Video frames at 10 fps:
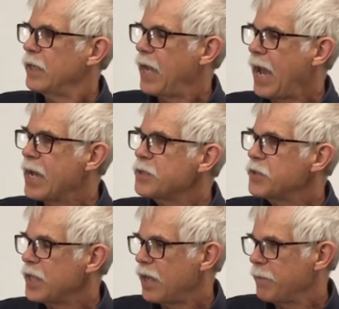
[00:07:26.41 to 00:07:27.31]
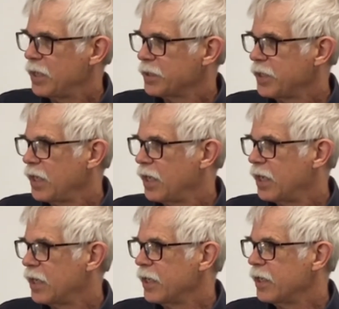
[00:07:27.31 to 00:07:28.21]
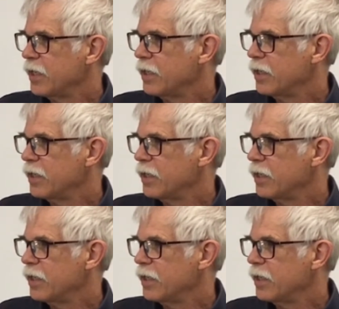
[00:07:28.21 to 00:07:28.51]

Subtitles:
As the MLTI